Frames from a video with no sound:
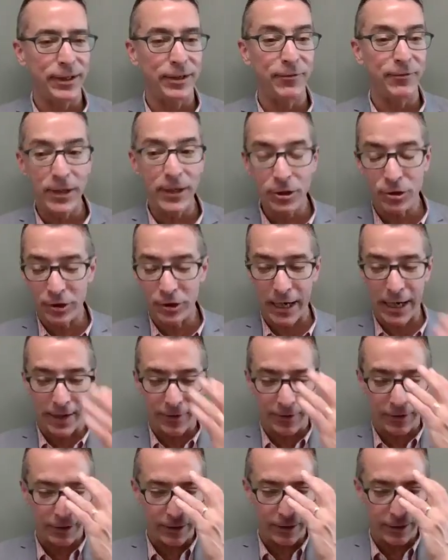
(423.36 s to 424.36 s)
an adventure
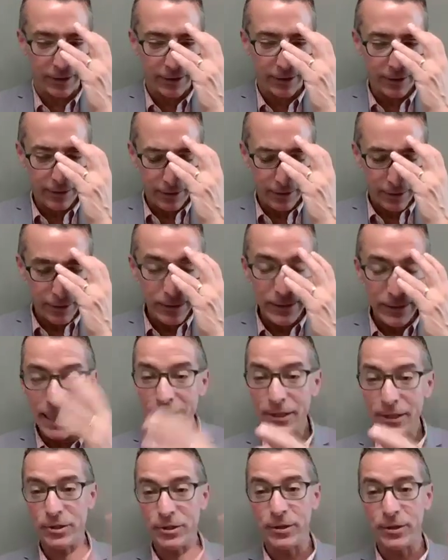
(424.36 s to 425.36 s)
athlete
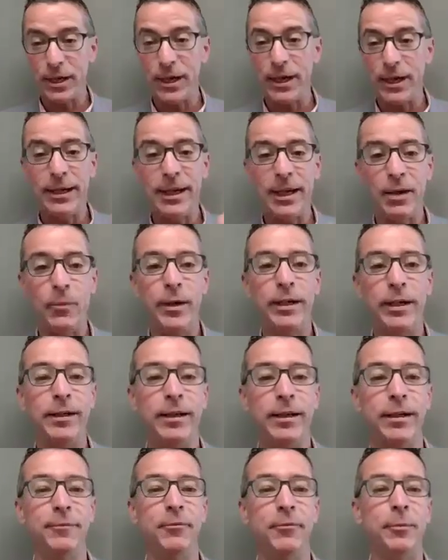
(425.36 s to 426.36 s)
yesterday. I can't wait
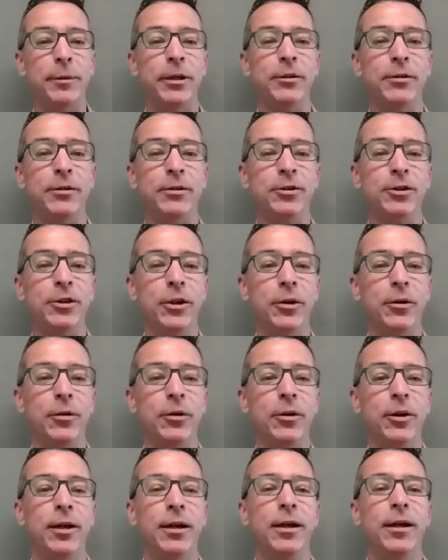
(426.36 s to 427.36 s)
him to be on the
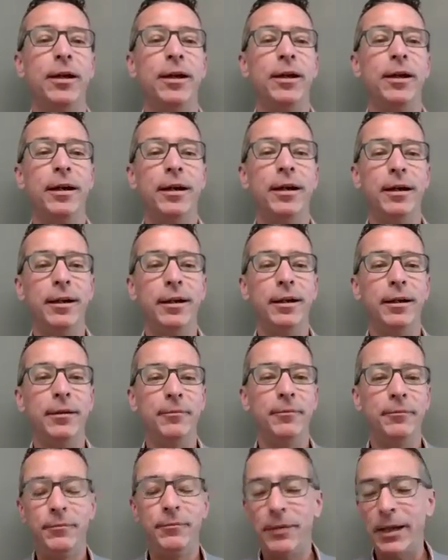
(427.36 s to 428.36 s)
show.
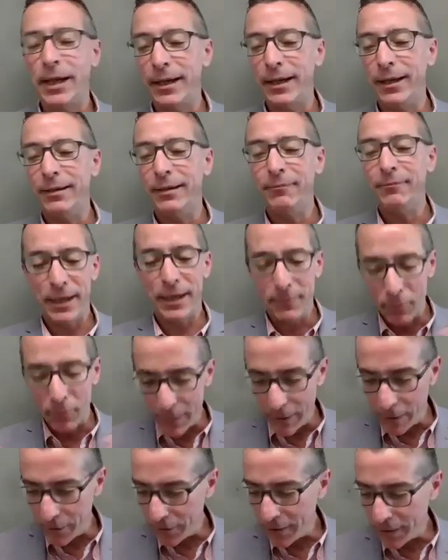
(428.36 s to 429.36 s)
Uh, I'm a
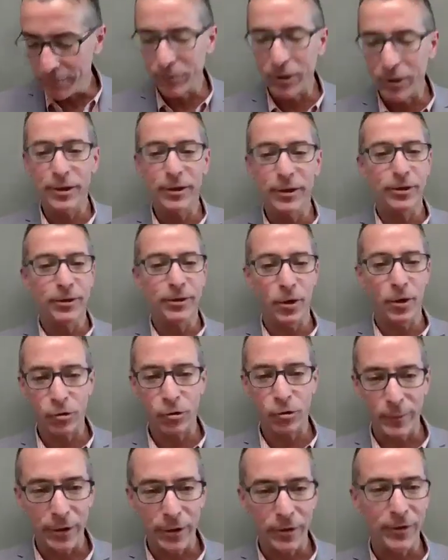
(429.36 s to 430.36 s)
marathon runner,
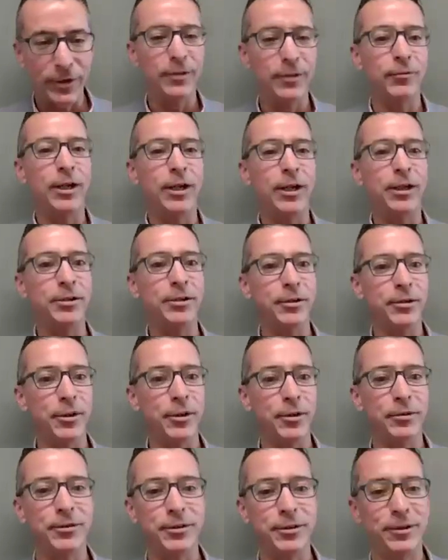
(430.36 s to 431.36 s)
ultra marathon runner.
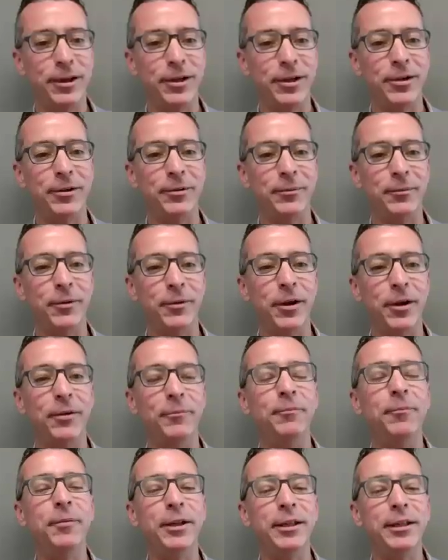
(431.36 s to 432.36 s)
Those,
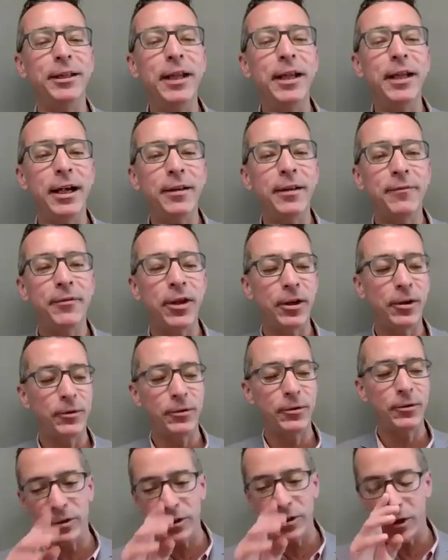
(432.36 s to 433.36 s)
but none of
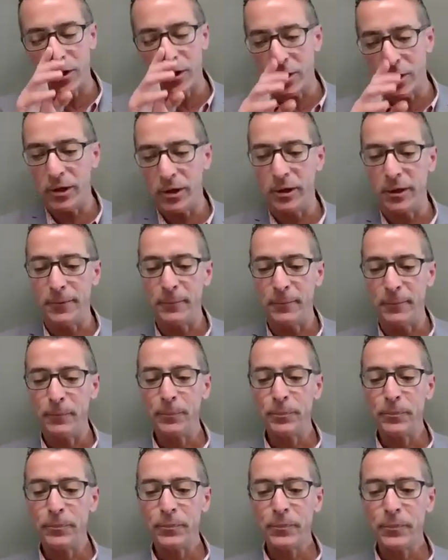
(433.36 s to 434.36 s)
those are
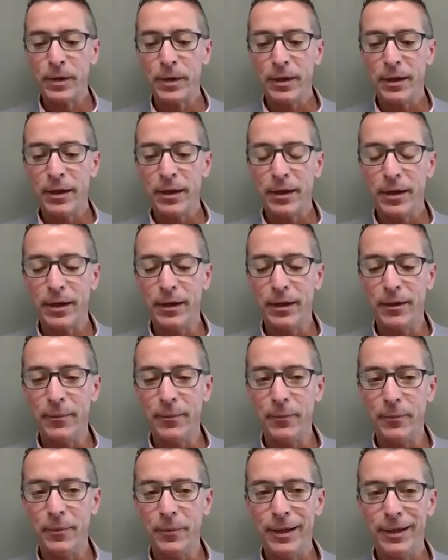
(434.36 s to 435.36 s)

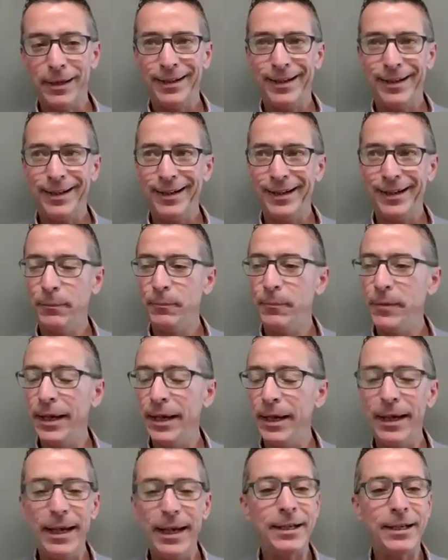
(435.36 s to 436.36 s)
um,
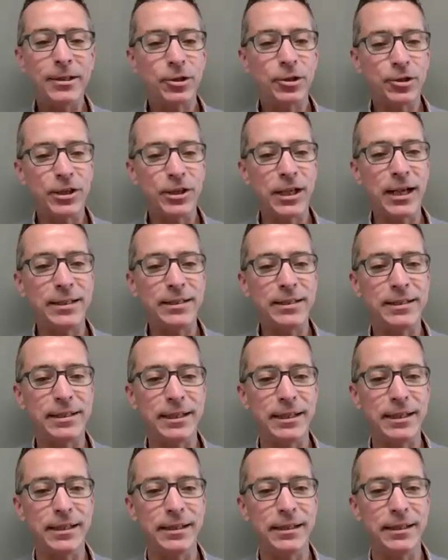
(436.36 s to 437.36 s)
exercise
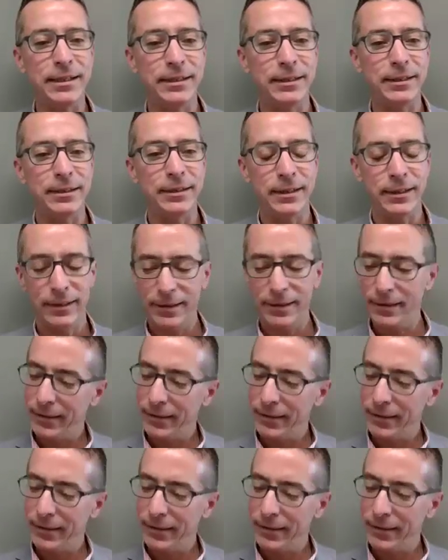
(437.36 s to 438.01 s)
in